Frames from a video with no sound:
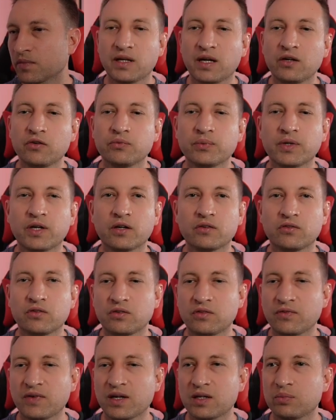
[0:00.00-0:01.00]
Now if we go to
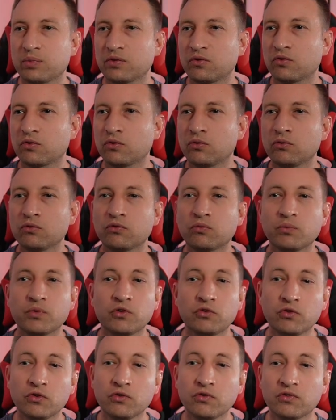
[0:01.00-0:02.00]
developer tools, we
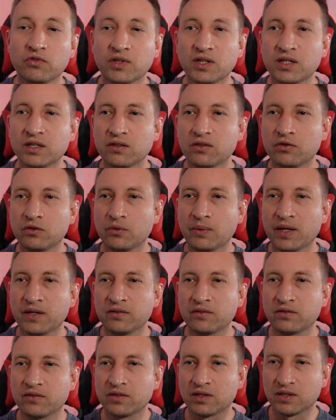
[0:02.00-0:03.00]
should see a new
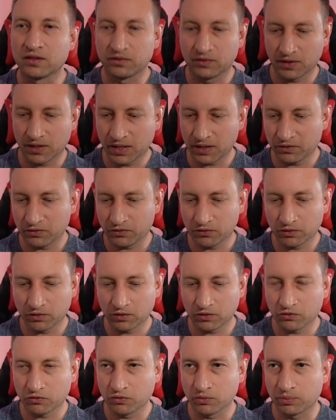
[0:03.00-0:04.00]
entity. So let's
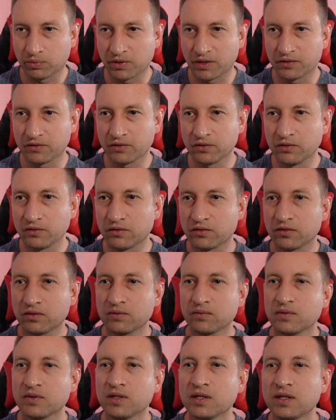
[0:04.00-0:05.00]
search for present.
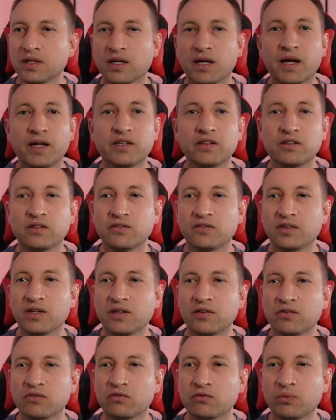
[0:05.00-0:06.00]
And you can
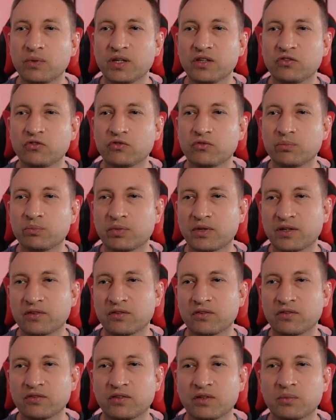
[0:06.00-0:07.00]
see the switch
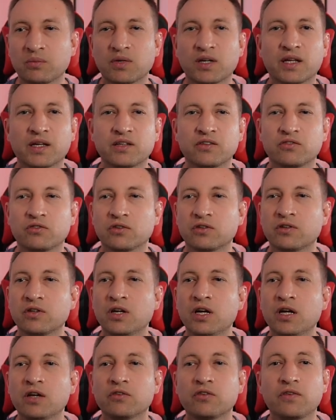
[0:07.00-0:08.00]
present simulation.
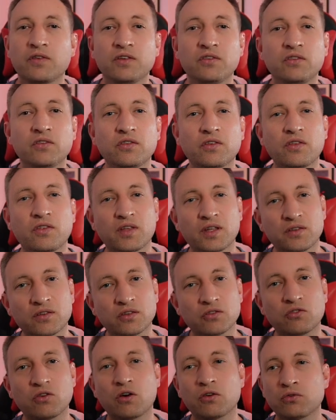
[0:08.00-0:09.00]
So this is the thing
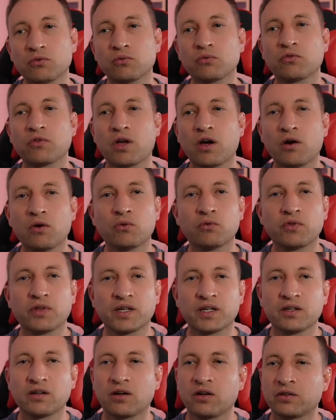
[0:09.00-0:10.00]
that toggles the whole
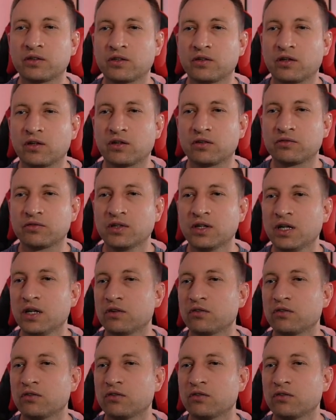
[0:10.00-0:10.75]
thing on and off.